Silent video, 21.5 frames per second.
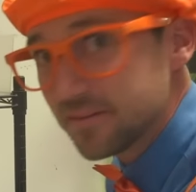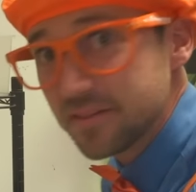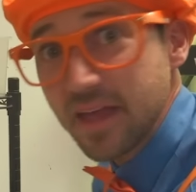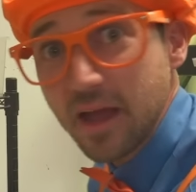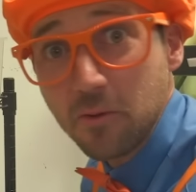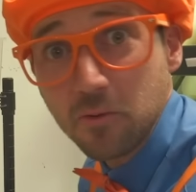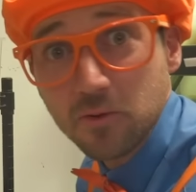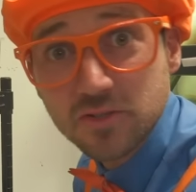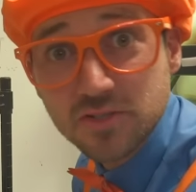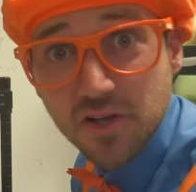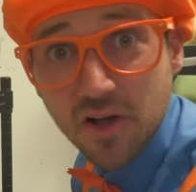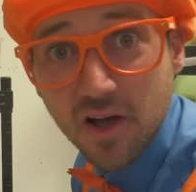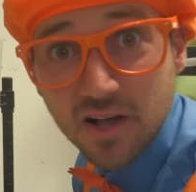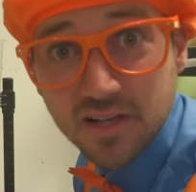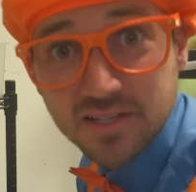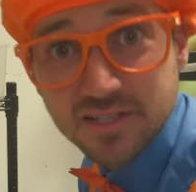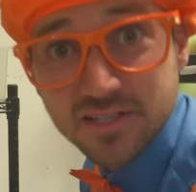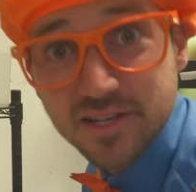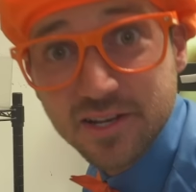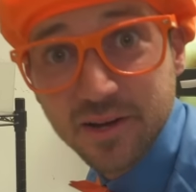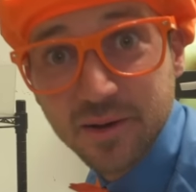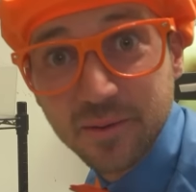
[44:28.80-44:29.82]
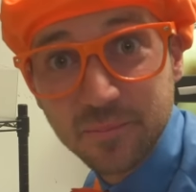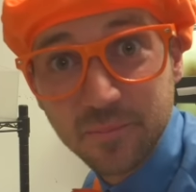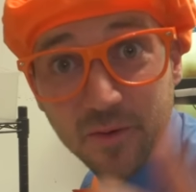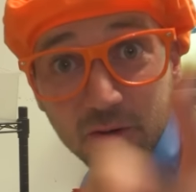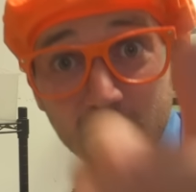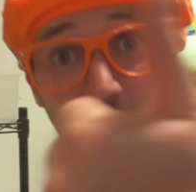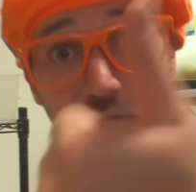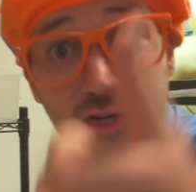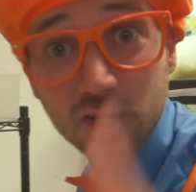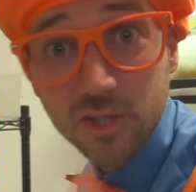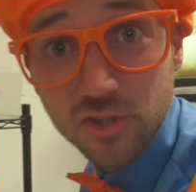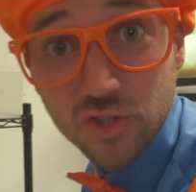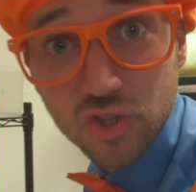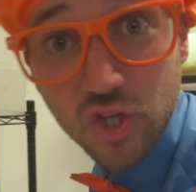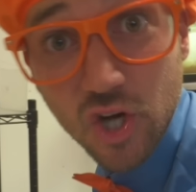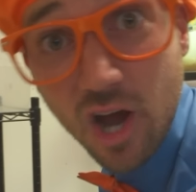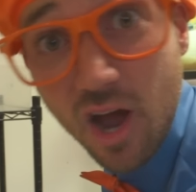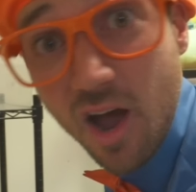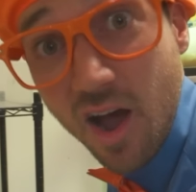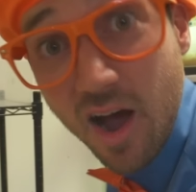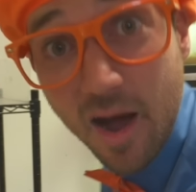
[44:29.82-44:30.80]
That was awesome. Good
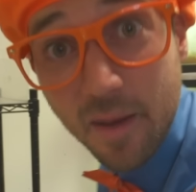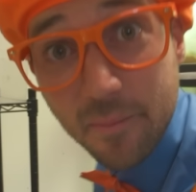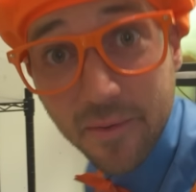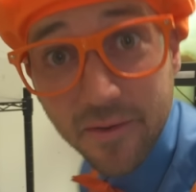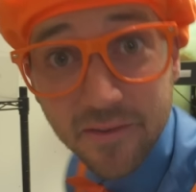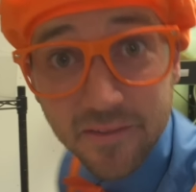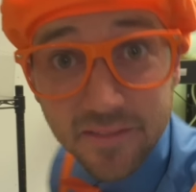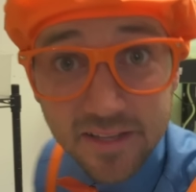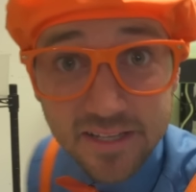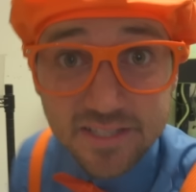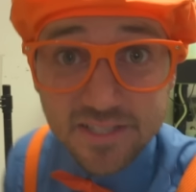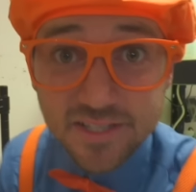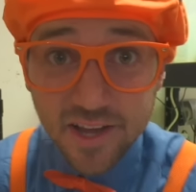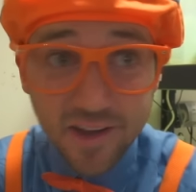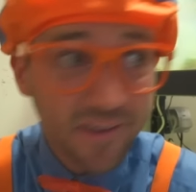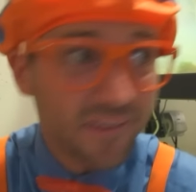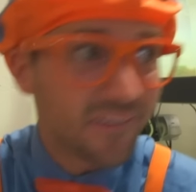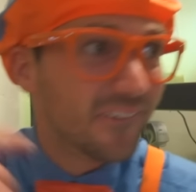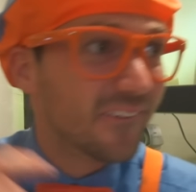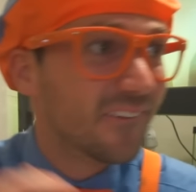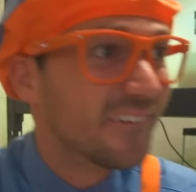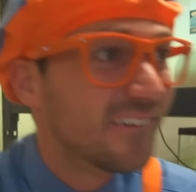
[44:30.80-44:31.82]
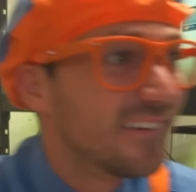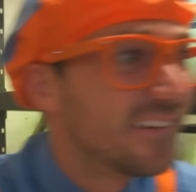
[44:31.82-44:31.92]
job. Let's go.